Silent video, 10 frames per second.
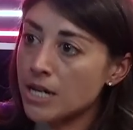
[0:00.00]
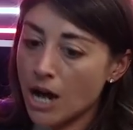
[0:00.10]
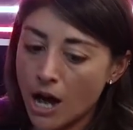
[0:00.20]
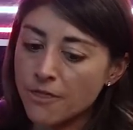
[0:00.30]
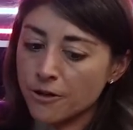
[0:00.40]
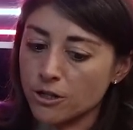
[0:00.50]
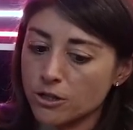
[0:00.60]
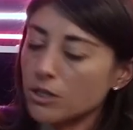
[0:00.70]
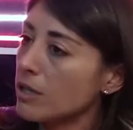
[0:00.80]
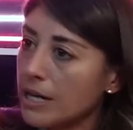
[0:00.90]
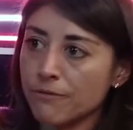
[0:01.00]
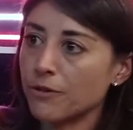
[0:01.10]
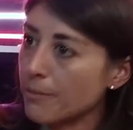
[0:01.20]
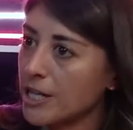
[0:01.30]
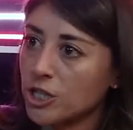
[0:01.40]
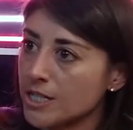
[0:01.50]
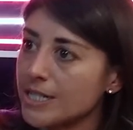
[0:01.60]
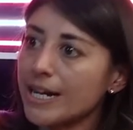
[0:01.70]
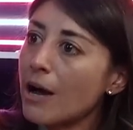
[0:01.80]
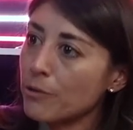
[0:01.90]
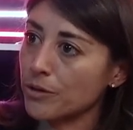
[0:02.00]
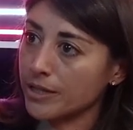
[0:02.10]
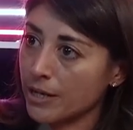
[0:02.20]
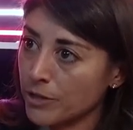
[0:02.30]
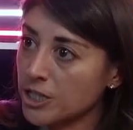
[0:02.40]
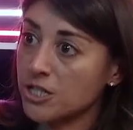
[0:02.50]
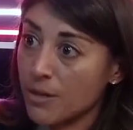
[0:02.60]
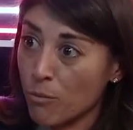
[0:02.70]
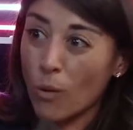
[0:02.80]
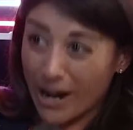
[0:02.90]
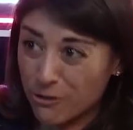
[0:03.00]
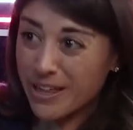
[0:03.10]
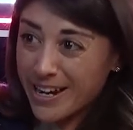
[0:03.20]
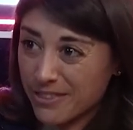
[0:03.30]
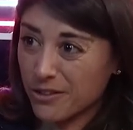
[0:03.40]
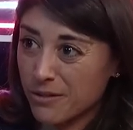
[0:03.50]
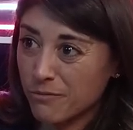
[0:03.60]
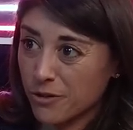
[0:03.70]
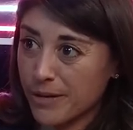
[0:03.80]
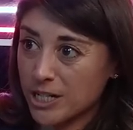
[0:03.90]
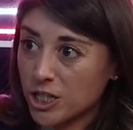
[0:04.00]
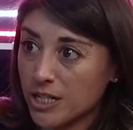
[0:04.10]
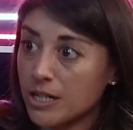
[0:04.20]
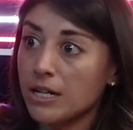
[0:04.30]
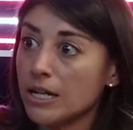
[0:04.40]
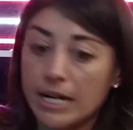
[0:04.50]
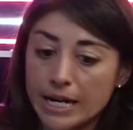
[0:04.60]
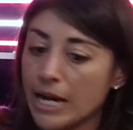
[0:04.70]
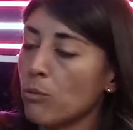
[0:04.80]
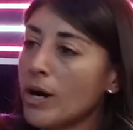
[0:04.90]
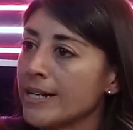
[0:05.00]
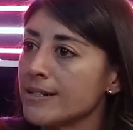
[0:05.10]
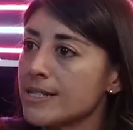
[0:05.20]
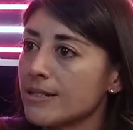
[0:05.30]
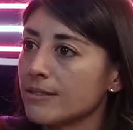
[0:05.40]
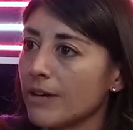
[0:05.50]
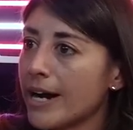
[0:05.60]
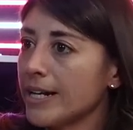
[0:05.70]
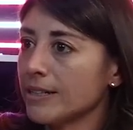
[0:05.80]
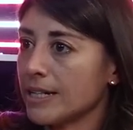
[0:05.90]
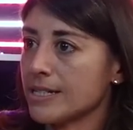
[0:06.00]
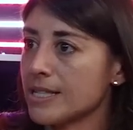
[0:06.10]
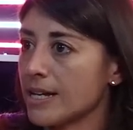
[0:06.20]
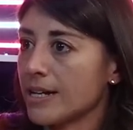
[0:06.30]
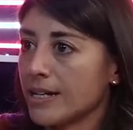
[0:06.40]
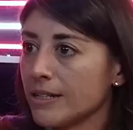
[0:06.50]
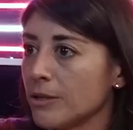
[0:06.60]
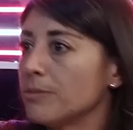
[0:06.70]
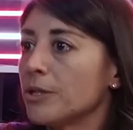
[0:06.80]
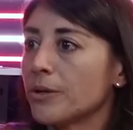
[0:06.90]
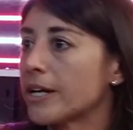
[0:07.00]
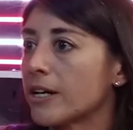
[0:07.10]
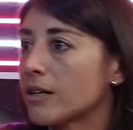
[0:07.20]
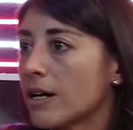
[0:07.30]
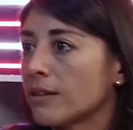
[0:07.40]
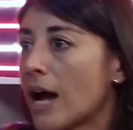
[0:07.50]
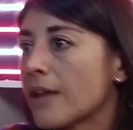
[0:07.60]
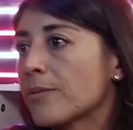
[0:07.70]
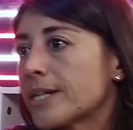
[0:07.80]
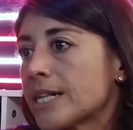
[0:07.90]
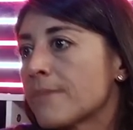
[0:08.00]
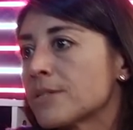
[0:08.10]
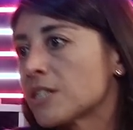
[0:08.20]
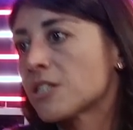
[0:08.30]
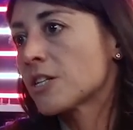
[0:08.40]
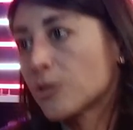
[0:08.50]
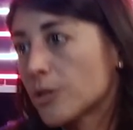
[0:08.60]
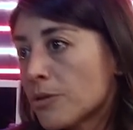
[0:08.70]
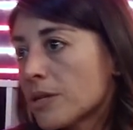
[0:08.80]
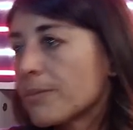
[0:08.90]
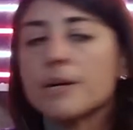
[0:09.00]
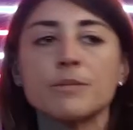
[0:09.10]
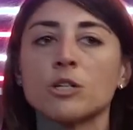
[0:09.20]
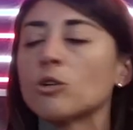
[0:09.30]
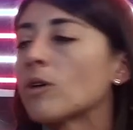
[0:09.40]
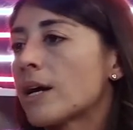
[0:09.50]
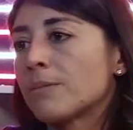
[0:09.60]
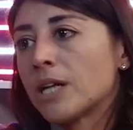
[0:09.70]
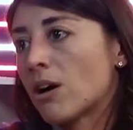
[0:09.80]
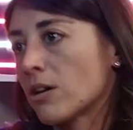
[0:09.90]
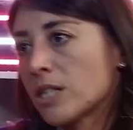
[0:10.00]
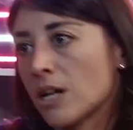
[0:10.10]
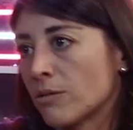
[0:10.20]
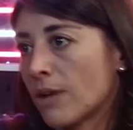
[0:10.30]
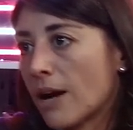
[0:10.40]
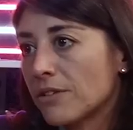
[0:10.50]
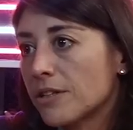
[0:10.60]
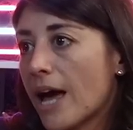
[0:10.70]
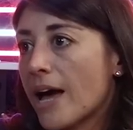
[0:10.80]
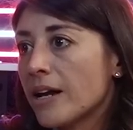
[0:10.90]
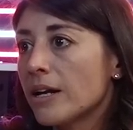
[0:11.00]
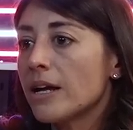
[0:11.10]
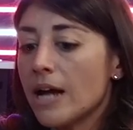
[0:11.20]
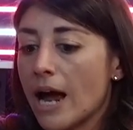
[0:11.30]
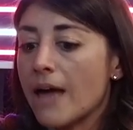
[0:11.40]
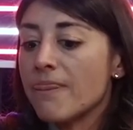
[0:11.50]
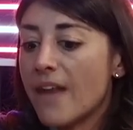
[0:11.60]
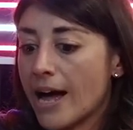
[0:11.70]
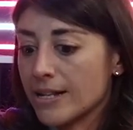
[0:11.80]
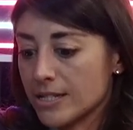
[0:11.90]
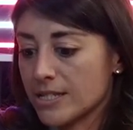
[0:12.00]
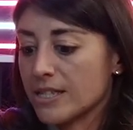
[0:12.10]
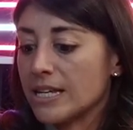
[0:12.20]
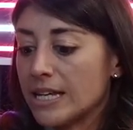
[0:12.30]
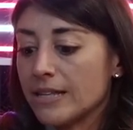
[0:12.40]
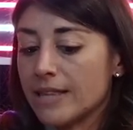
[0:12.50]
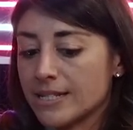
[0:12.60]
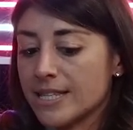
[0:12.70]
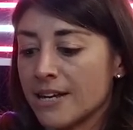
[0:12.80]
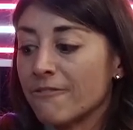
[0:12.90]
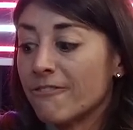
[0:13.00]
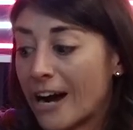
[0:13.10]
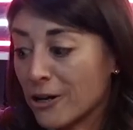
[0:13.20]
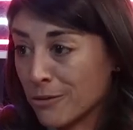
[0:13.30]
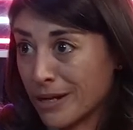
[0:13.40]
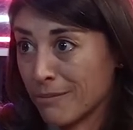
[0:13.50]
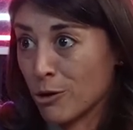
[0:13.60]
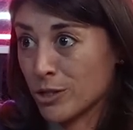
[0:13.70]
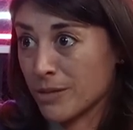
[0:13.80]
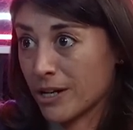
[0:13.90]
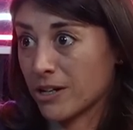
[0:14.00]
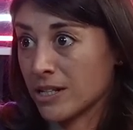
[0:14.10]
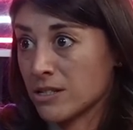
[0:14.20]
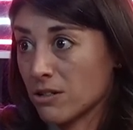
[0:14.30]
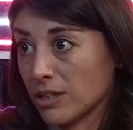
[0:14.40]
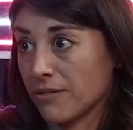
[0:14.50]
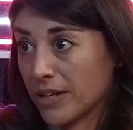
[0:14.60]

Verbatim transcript: other information to counter it that reaches them where they get their information, it wins, right? It's the you you hear a lie 3 times it's the truth. It becomes incredibly hard to unravel that. And that's the that's the environment most Americans are living